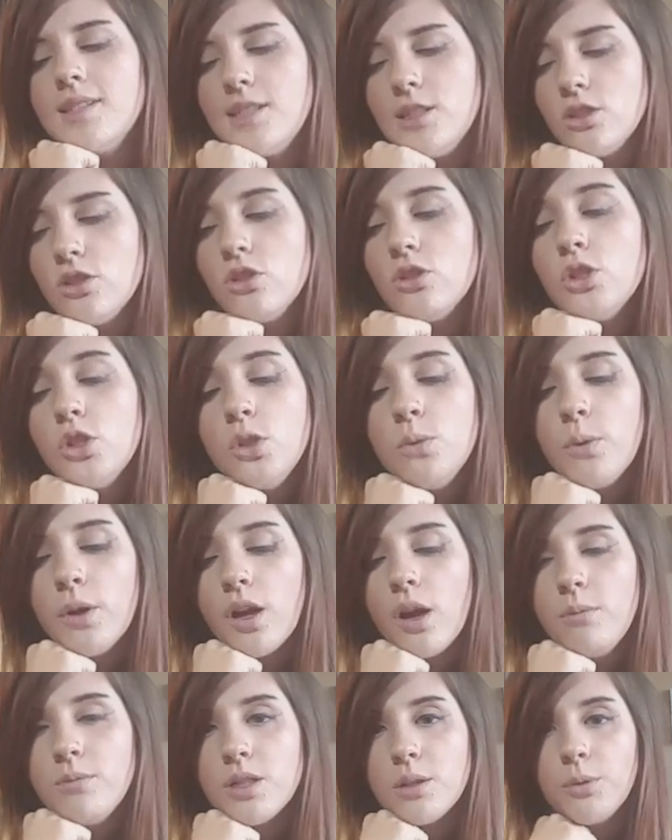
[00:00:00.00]
they just look super
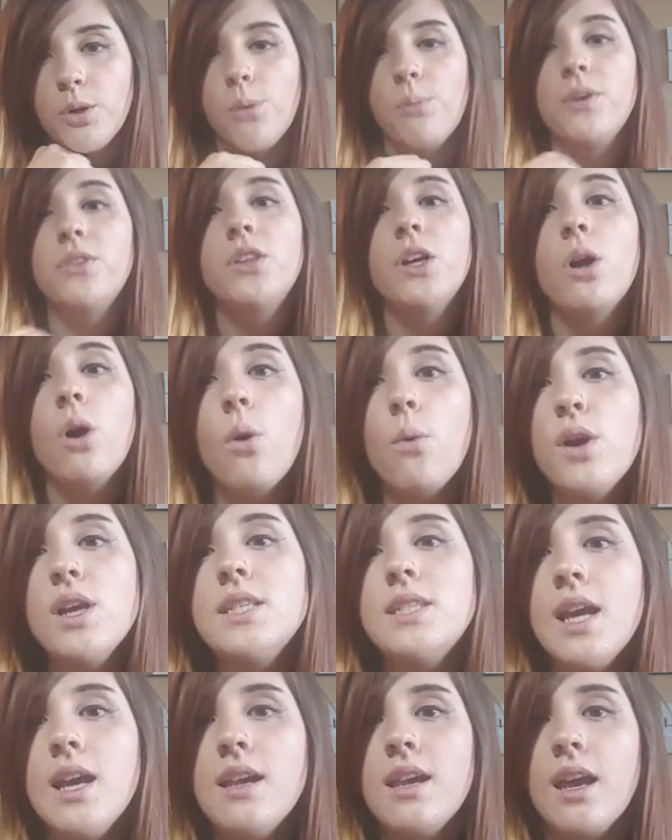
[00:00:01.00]
comfortable, but they're always
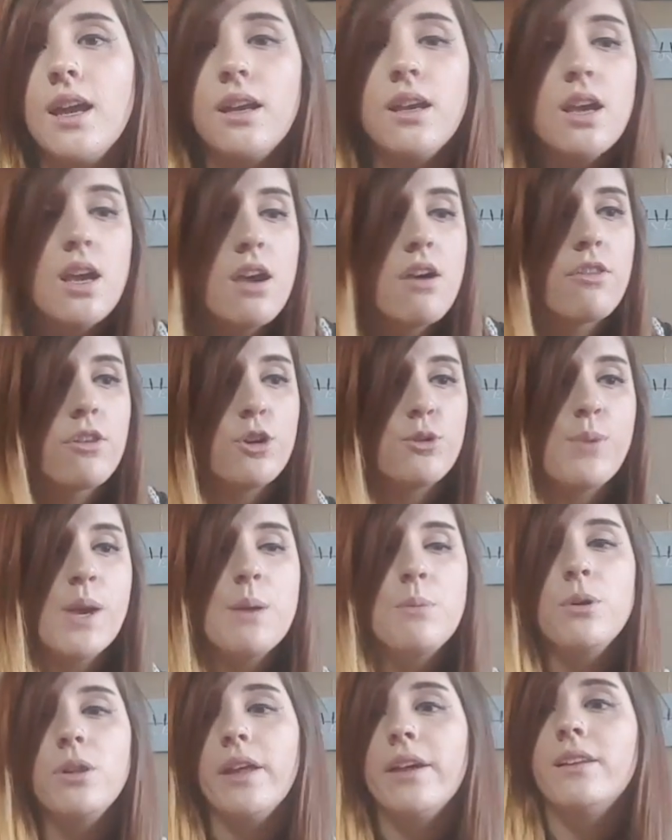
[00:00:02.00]
taken. There's
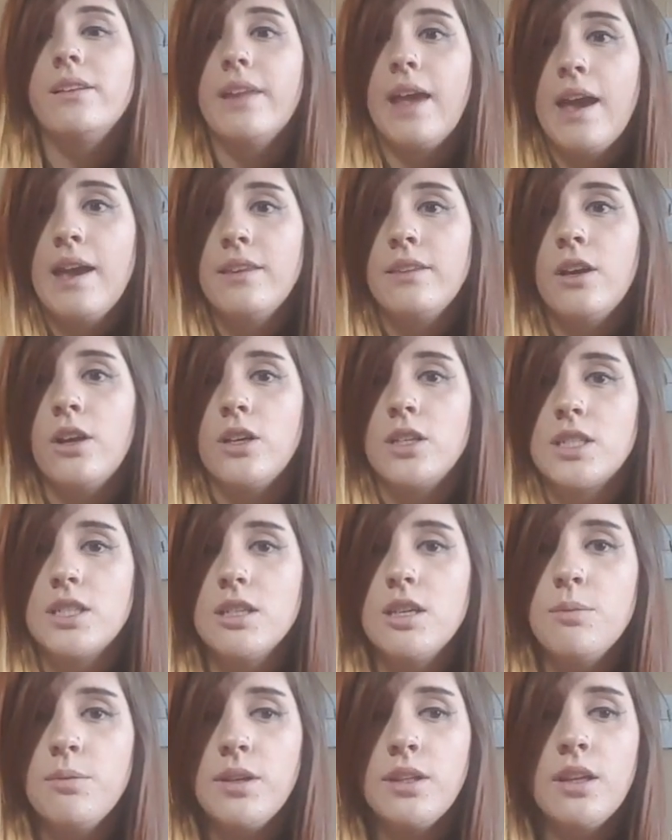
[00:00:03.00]
people like laying there and
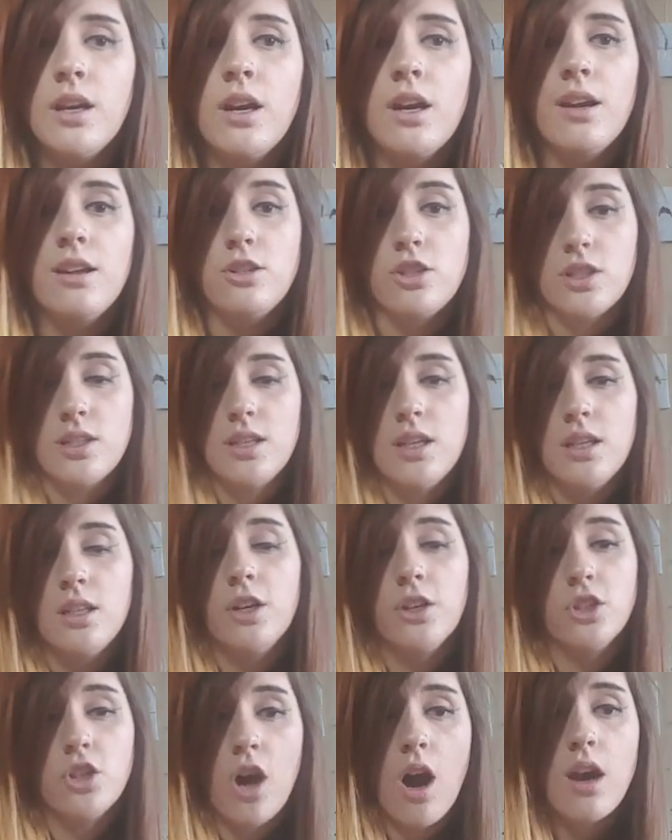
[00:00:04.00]
sleeping there and just sitting
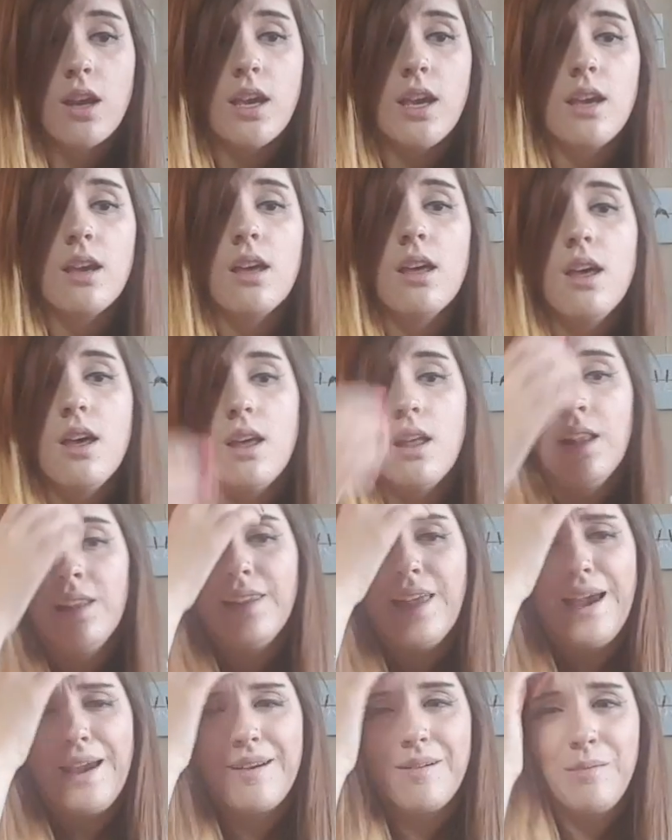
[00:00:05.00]
there talking.
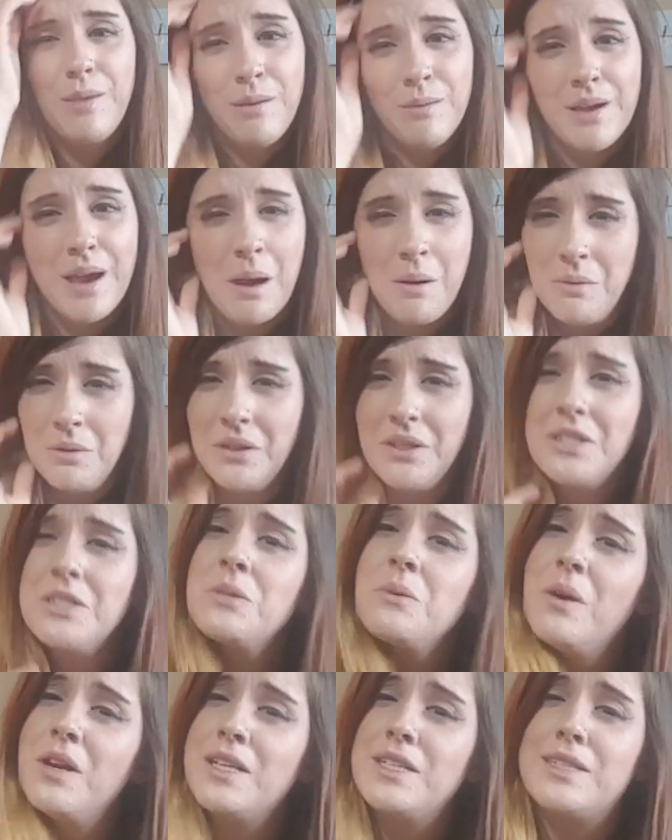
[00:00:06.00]
Like, maybe I really
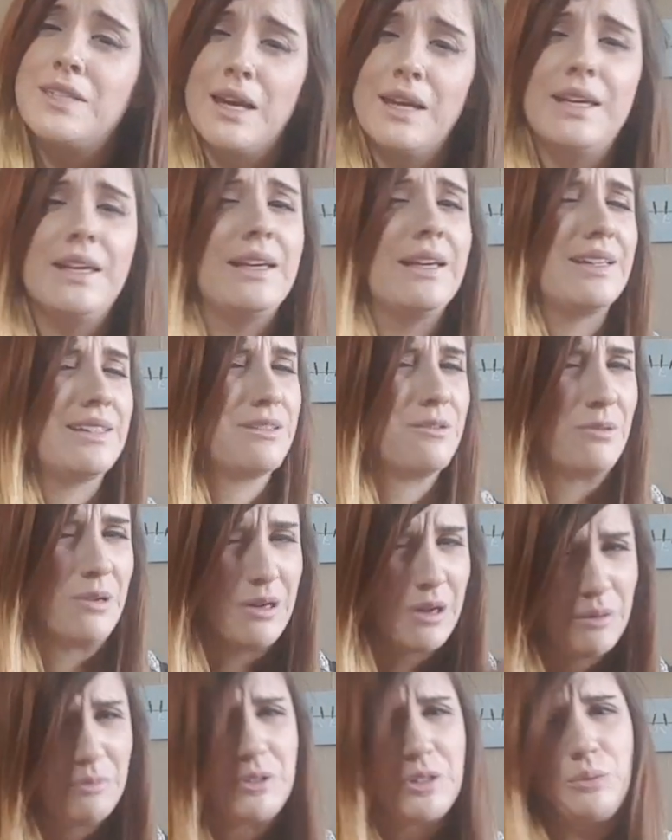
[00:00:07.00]
just want to study somewhere
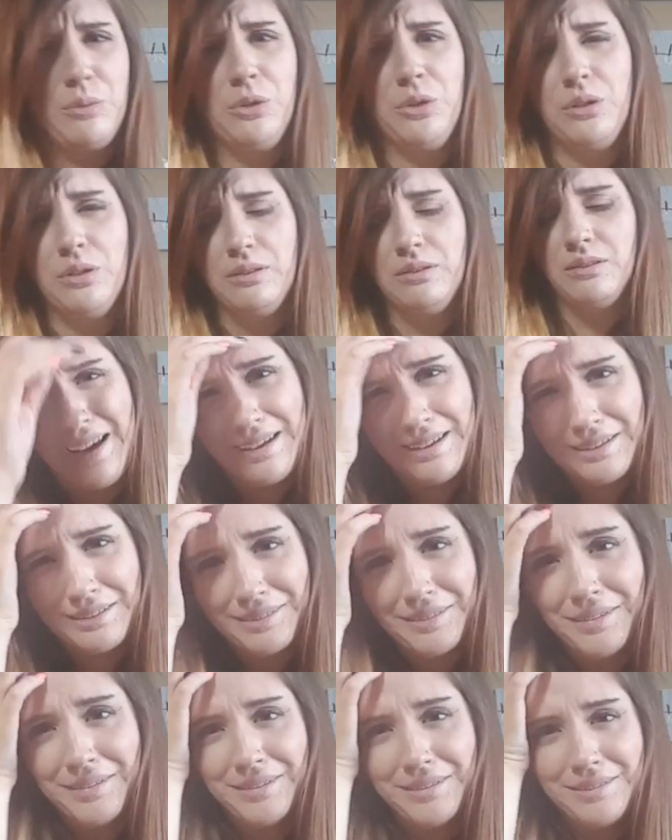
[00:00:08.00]
comfortable.
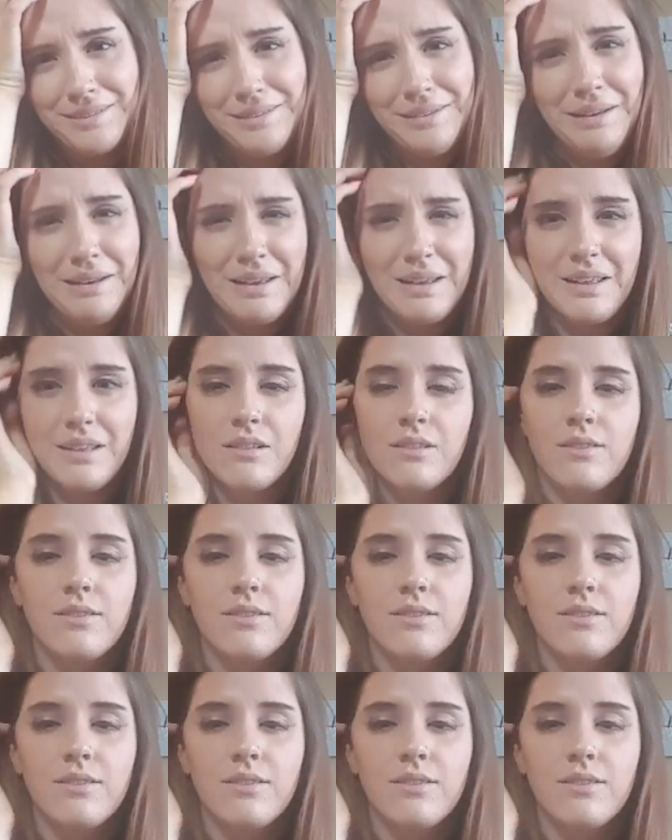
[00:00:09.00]
Ugh.